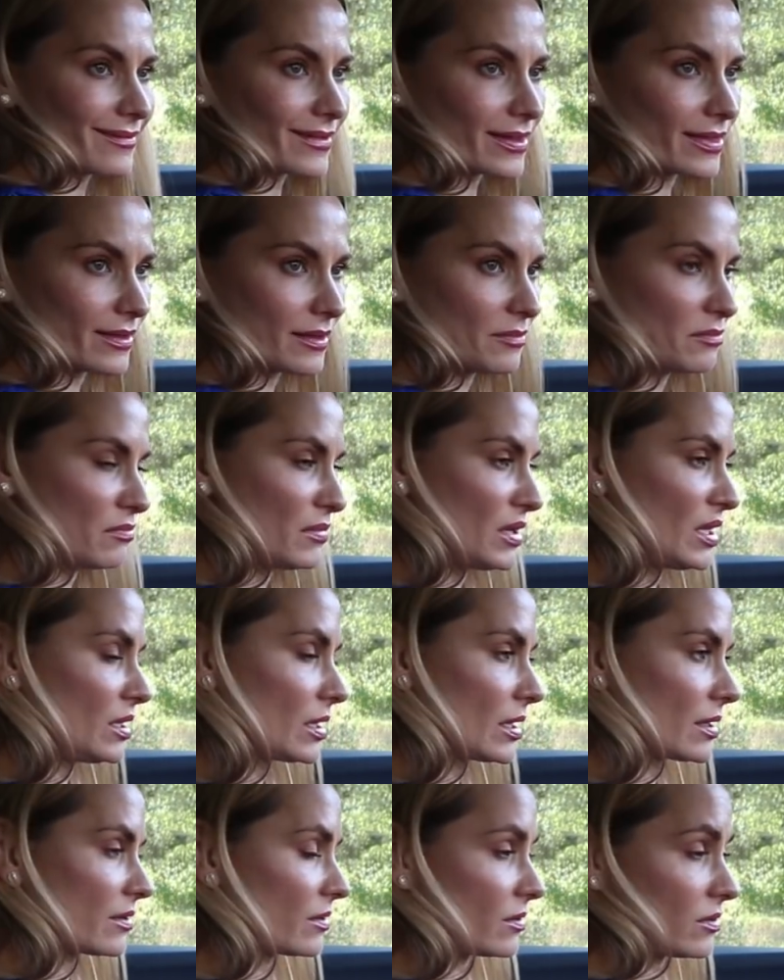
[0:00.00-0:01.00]

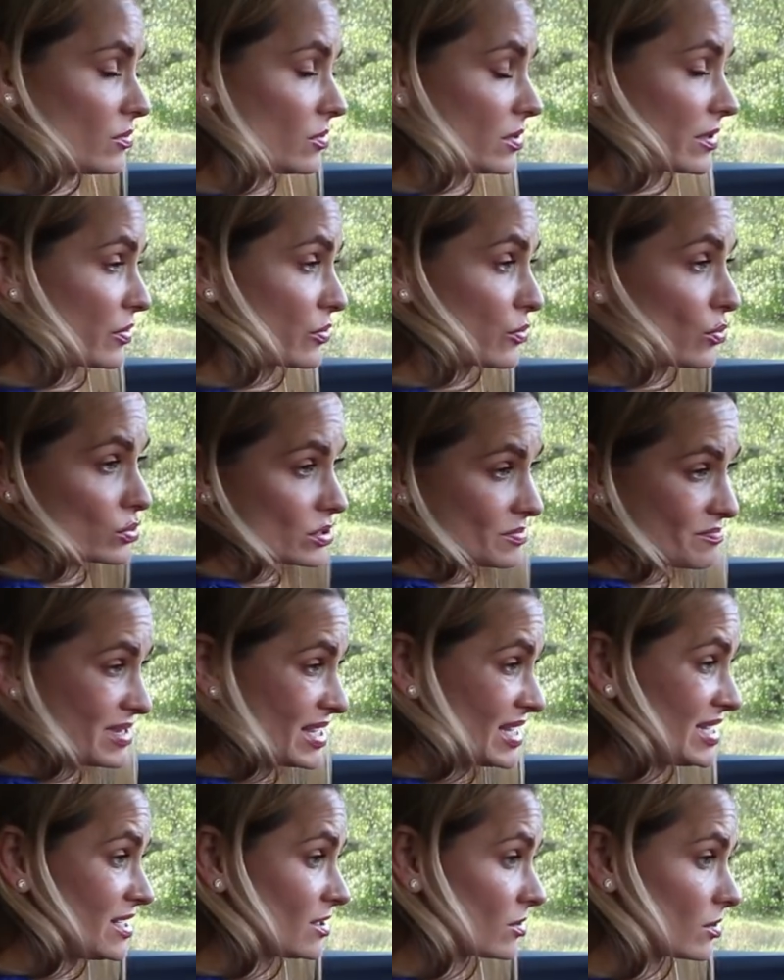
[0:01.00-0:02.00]
I thought
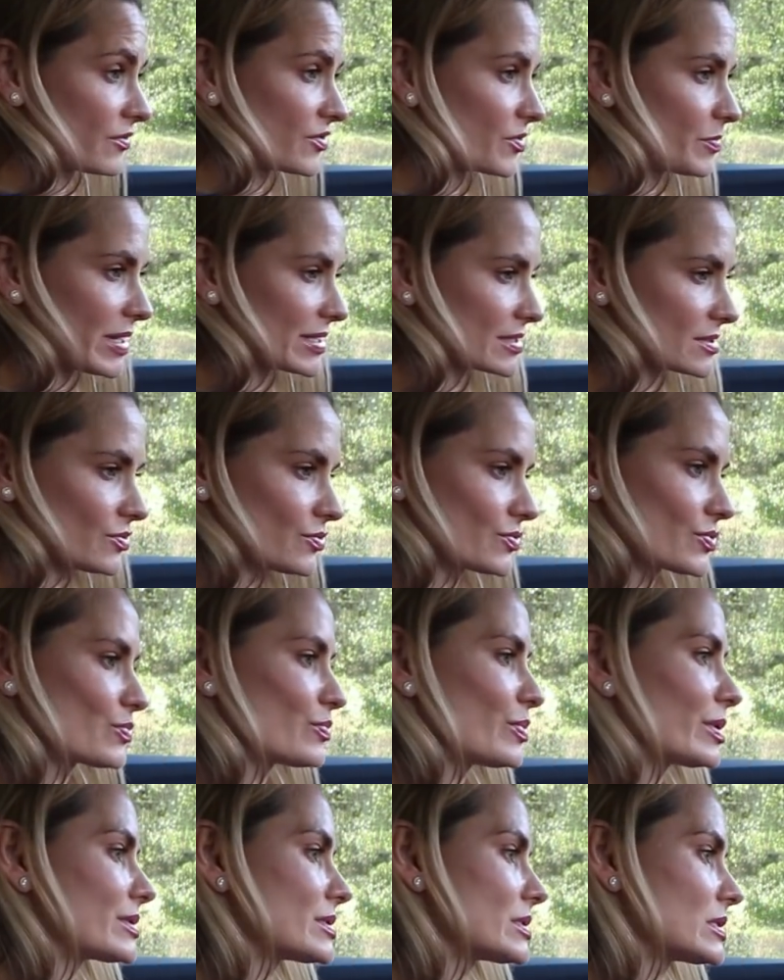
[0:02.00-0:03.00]
Mini loved bezels,
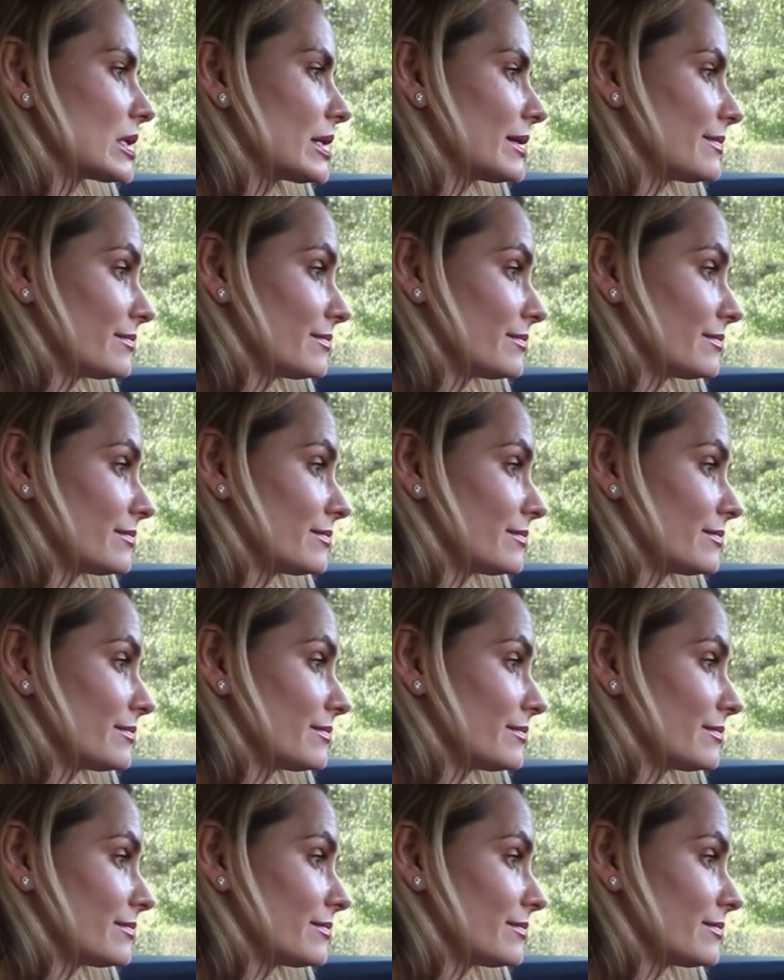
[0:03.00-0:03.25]
but